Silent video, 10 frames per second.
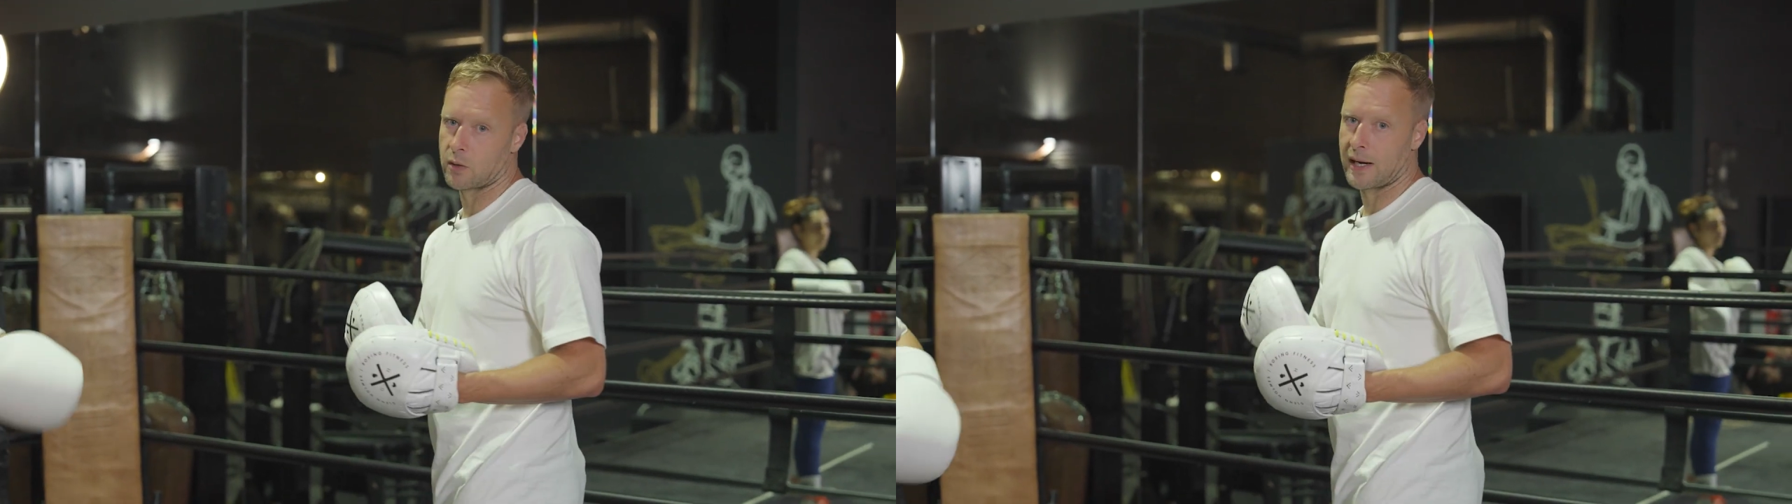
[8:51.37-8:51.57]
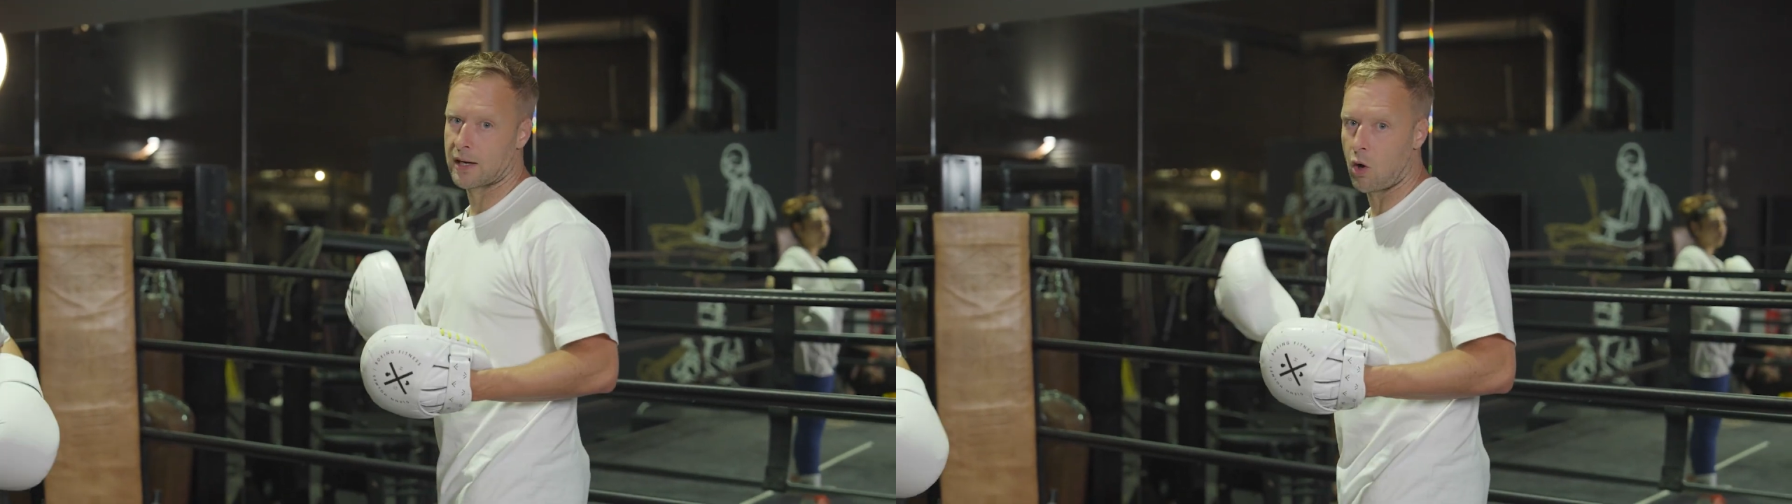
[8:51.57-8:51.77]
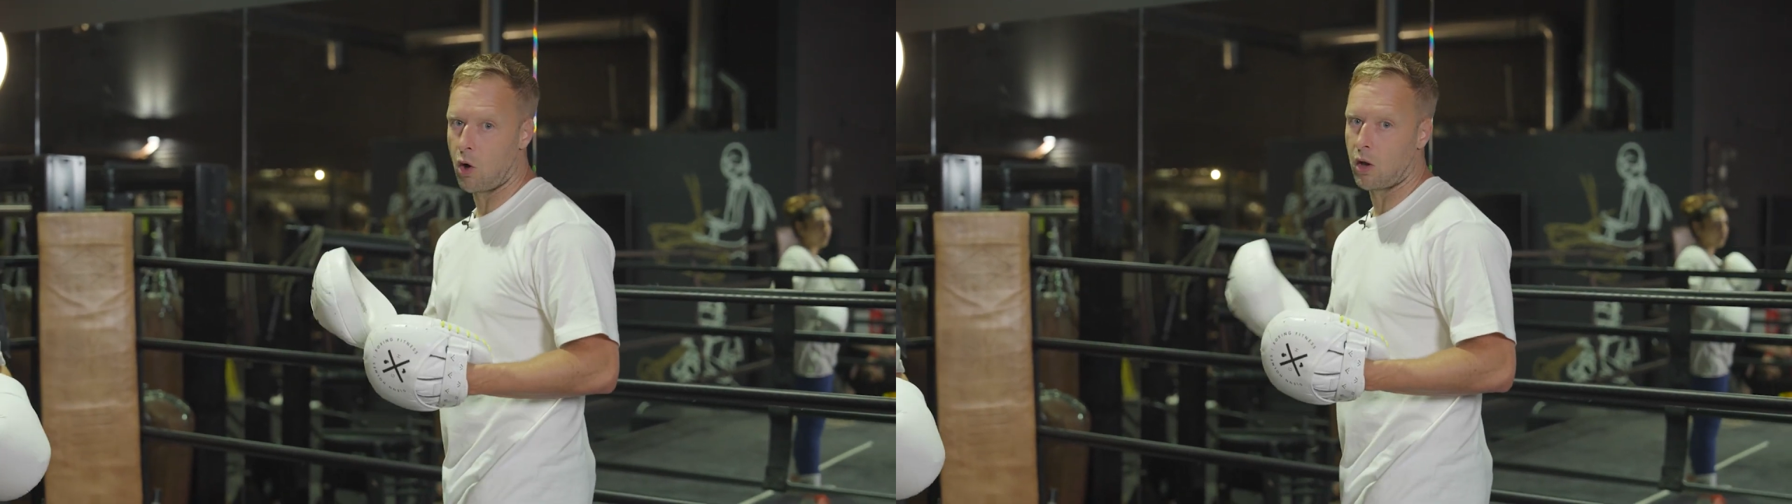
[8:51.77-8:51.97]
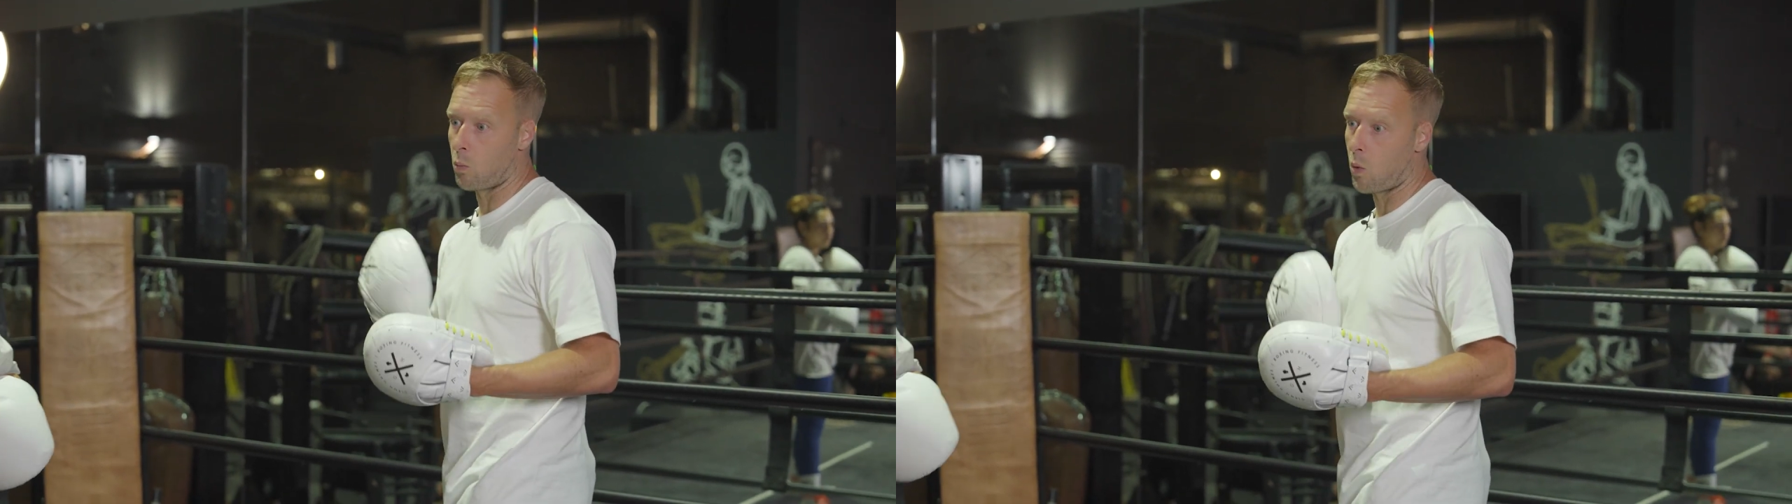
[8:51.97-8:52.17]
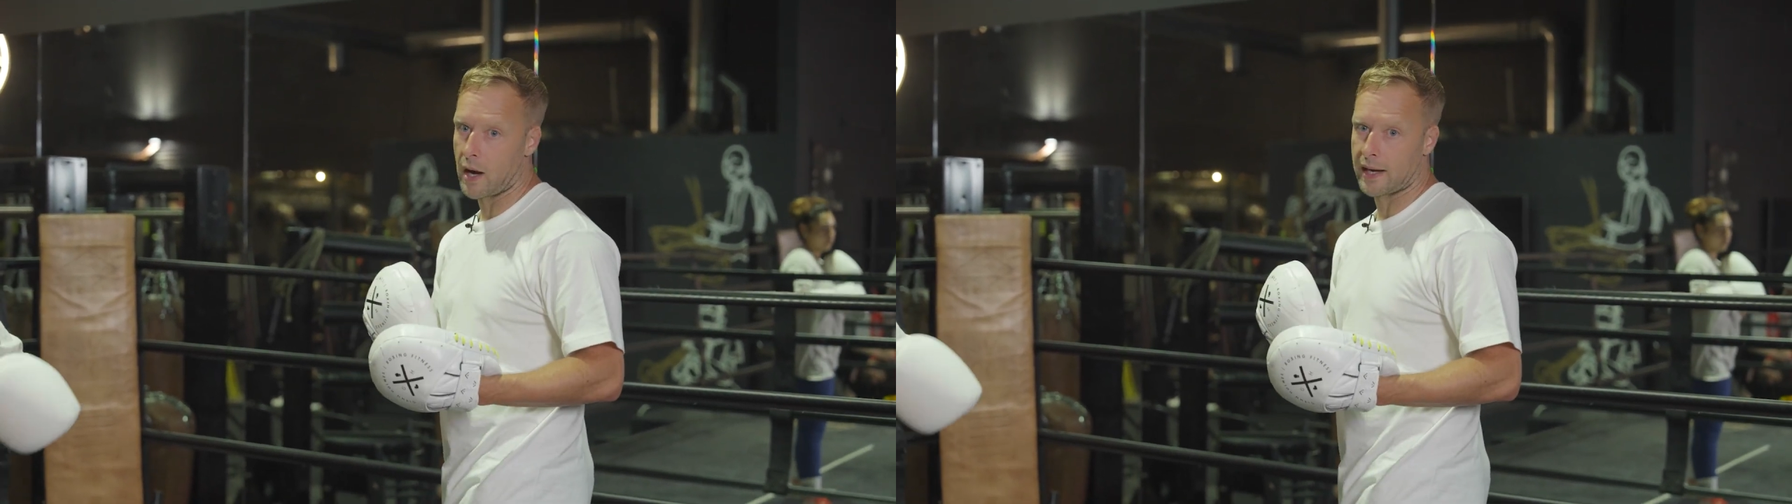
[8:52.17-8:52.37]
to when I call
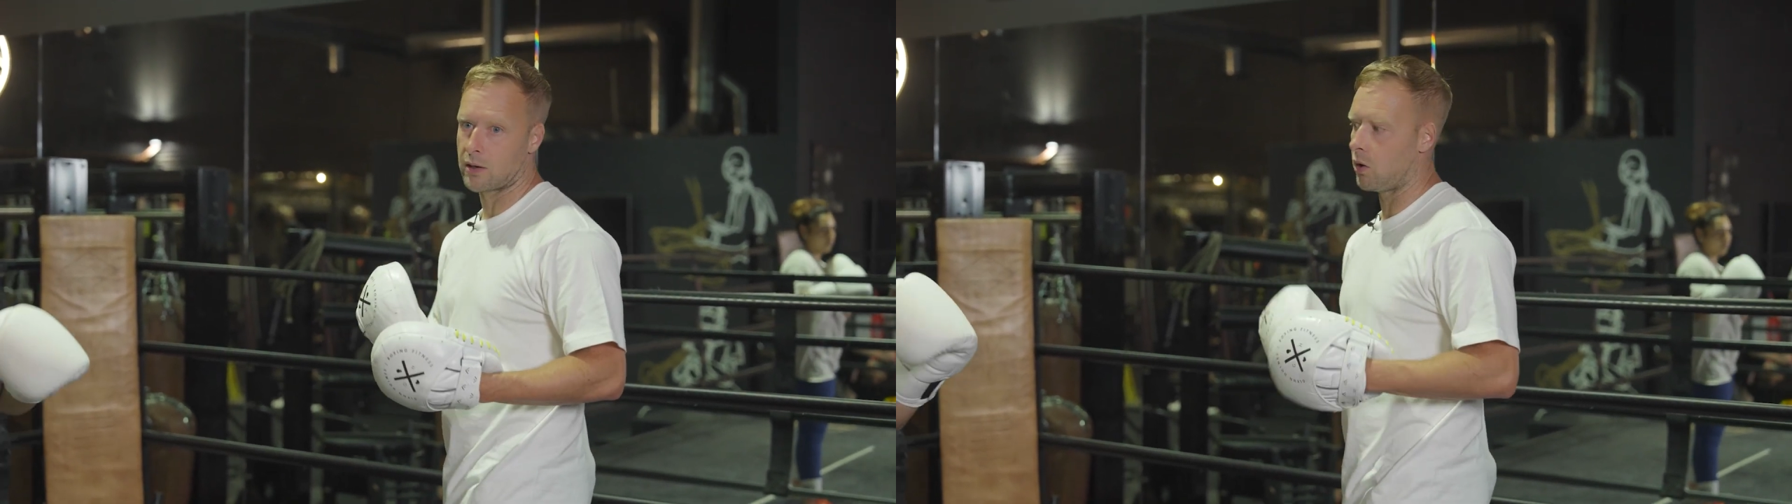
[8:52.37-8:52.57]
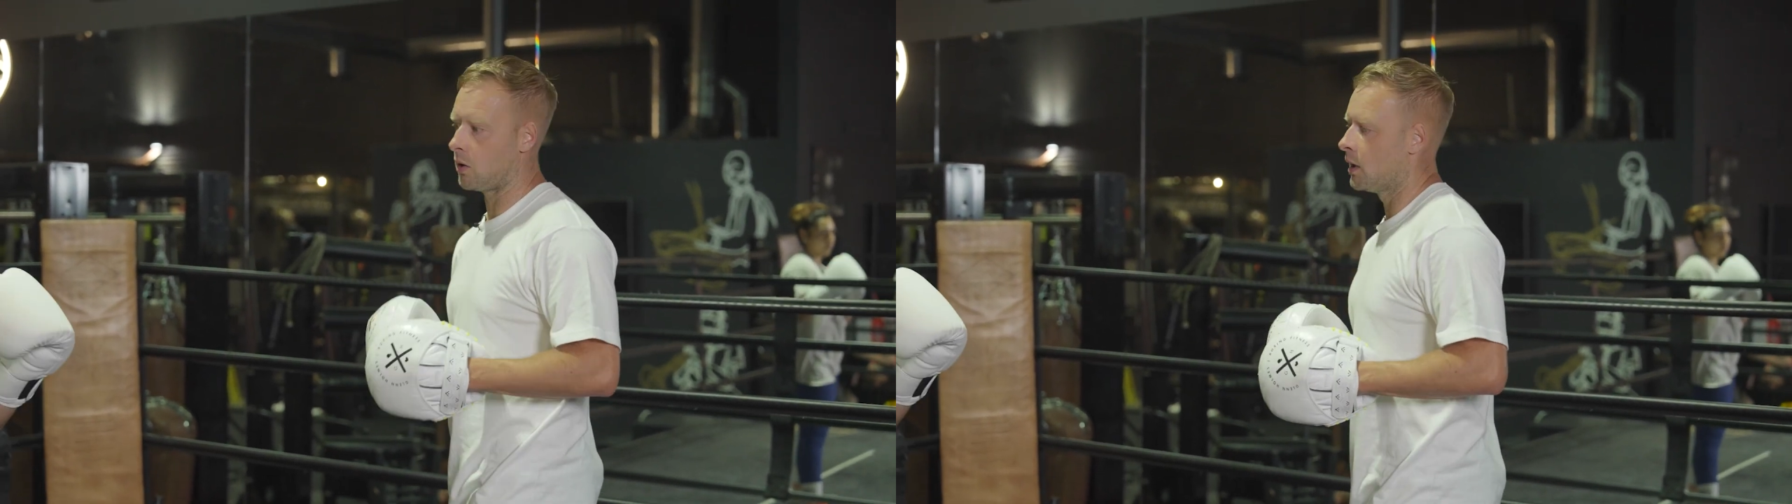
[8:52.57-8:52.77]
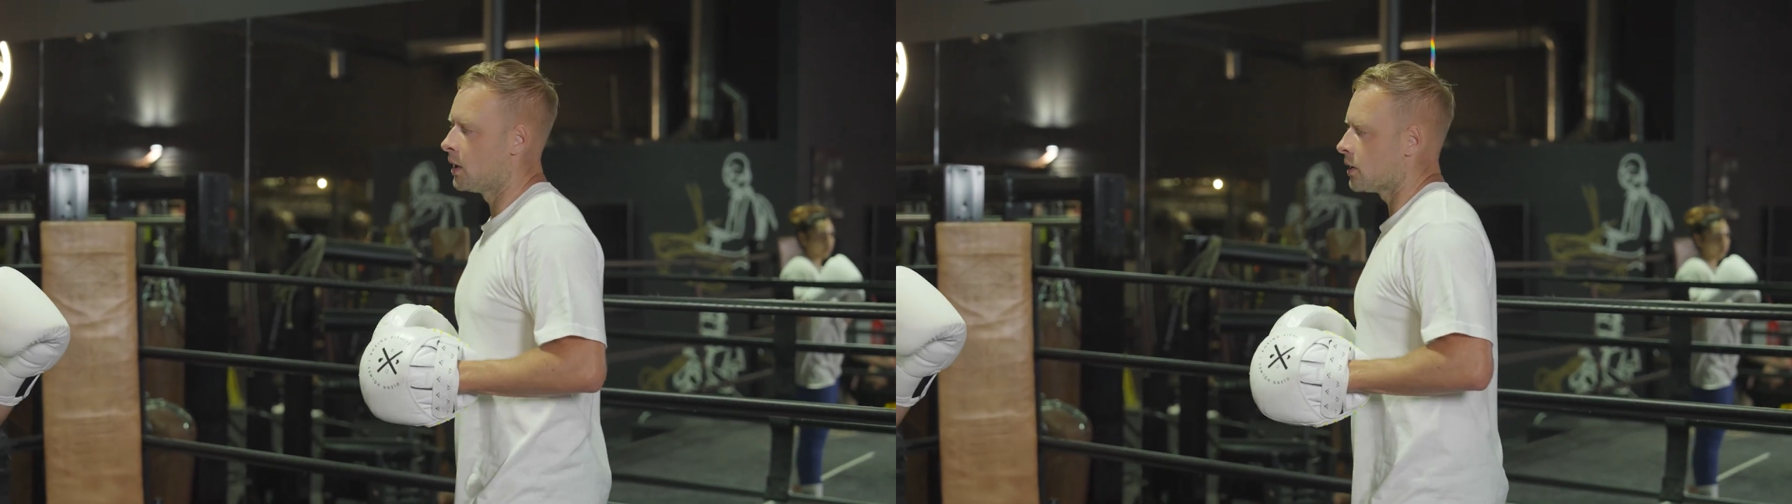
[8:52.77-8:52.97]
and what I call.